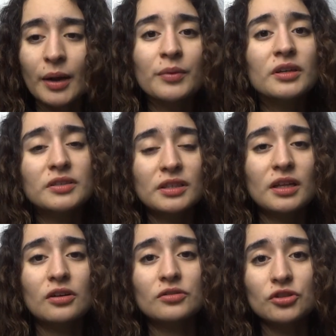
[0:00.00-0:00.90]
I'm gonna
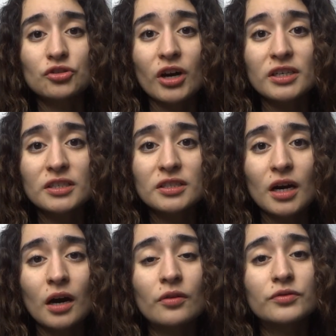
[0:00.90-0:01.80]
declutter the stress
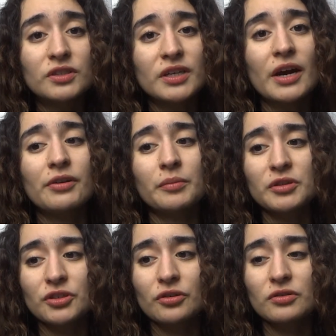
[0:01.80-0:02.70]
of desiring
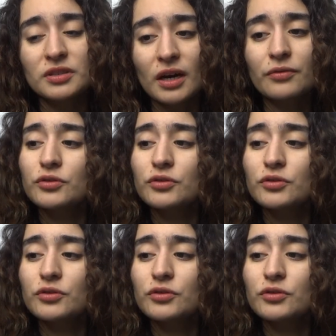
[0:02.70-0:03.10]
material stuff.